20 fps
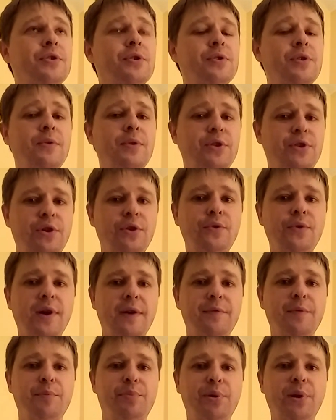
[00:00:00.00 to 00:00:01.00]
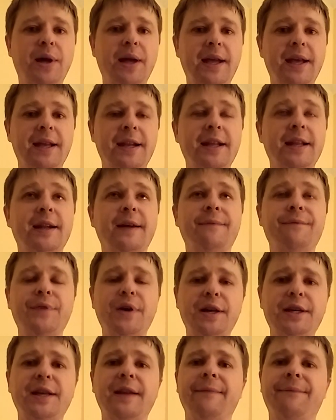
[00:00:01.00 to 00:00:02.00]
there's only two of them playing in a
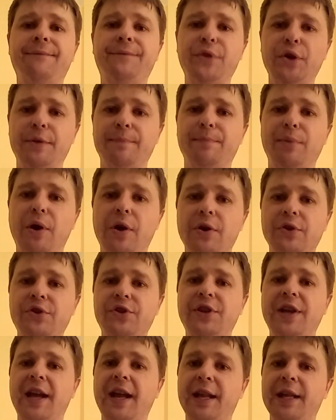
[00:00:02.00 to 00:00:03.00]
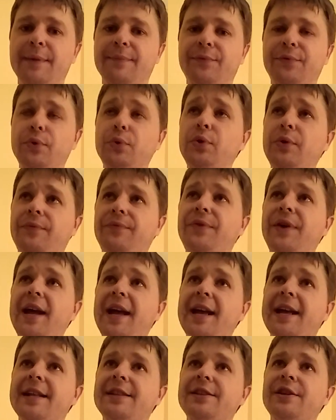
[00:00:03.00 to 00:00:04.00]
fucking football stadium full of
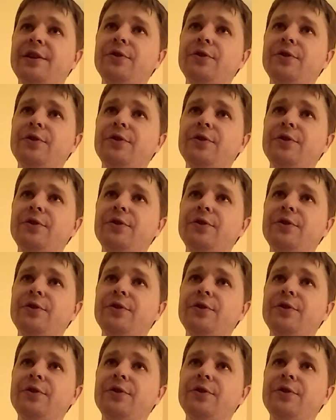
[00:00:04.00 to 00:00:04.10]
fans,